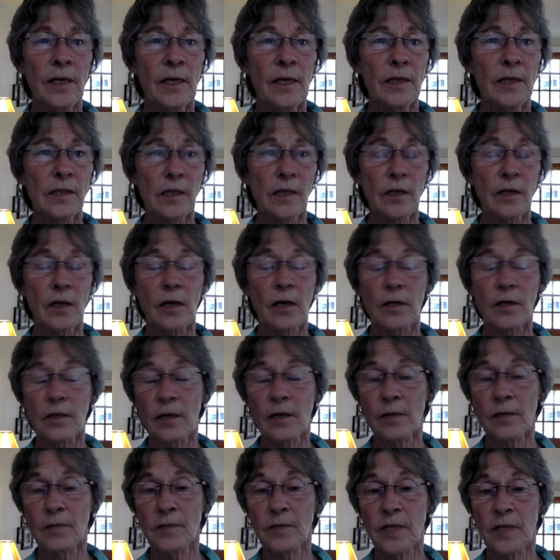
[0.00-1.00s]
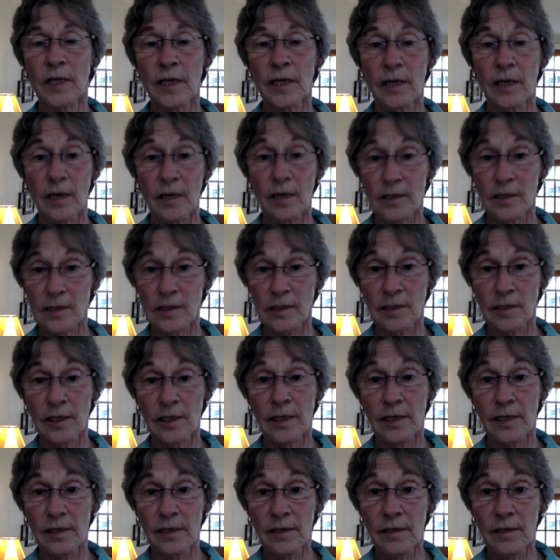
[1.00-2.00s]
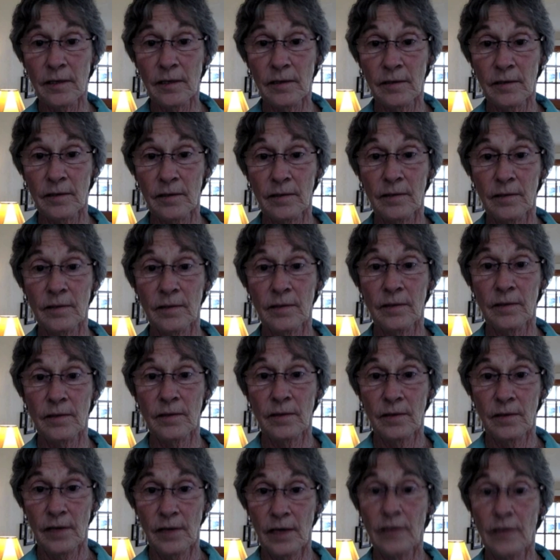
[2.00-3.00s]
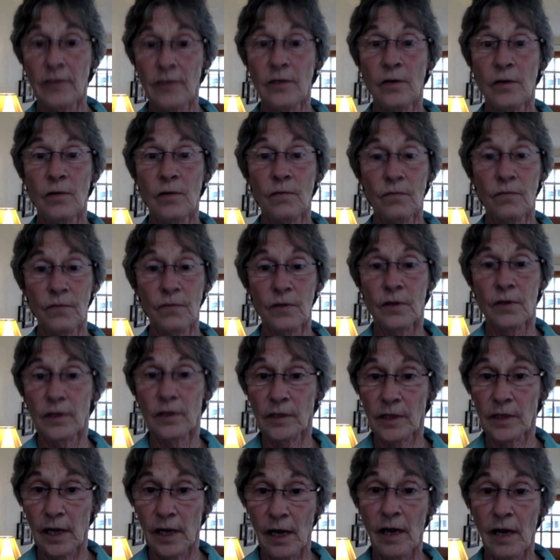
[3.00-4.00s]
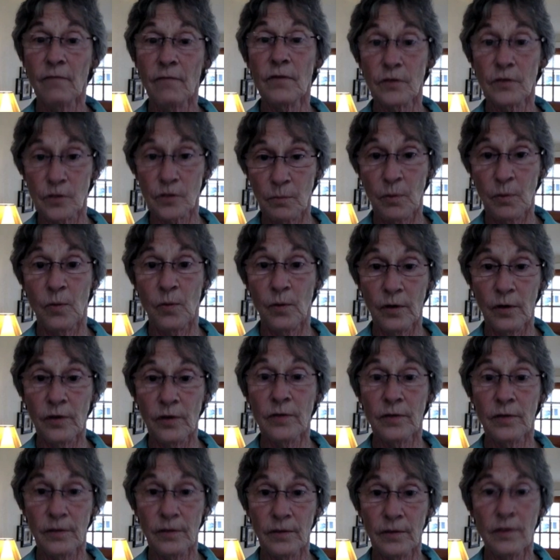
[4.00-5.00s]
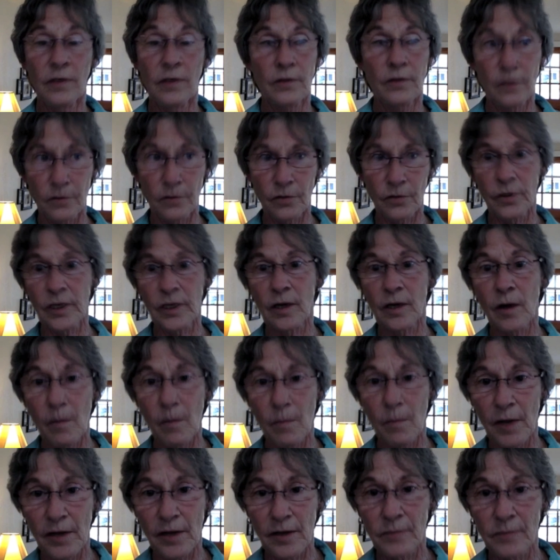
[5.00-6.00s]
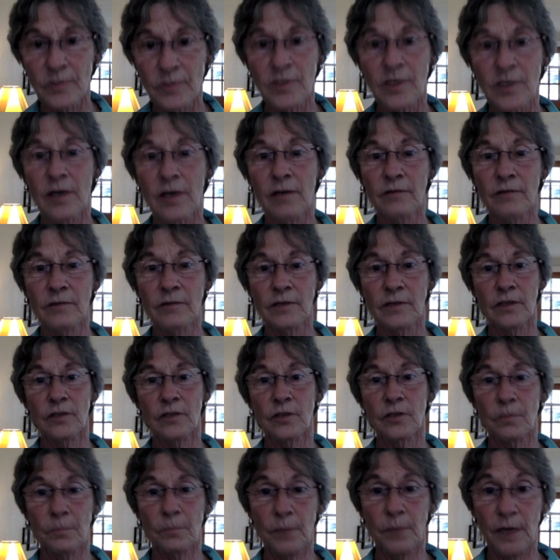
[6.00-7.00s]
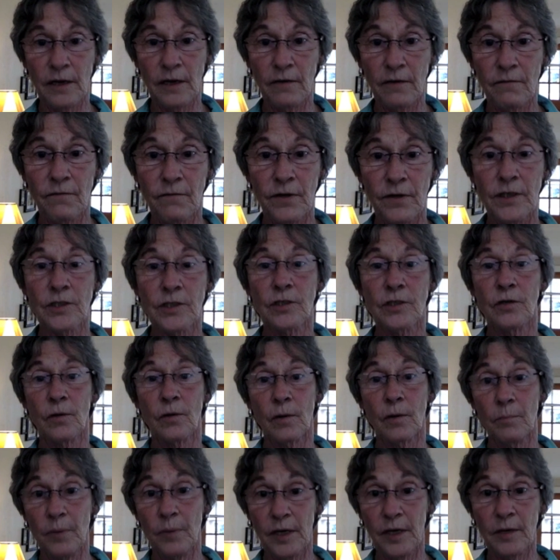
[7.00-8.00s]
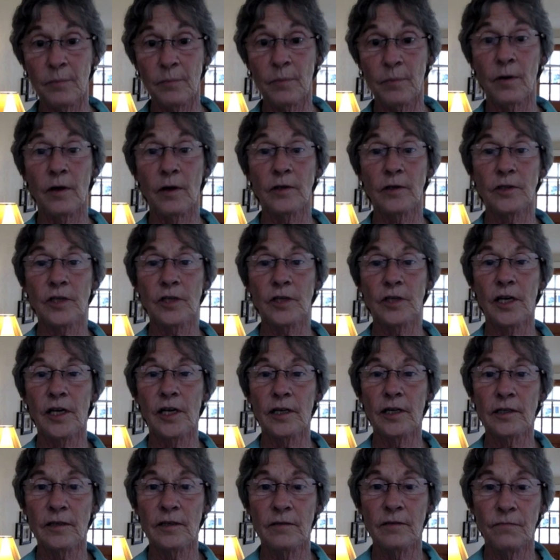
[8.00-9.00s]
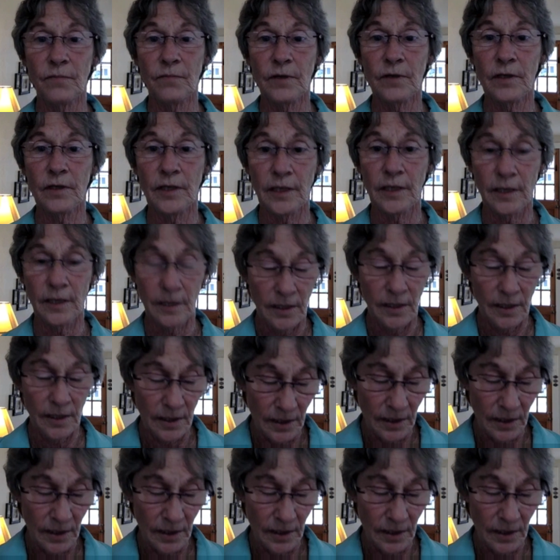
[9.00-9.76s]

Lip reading: is a lot of times they get isolated and don't feel like they have the support, that they're doing it all by themselves, and it's a big vision or a big project, and feeling,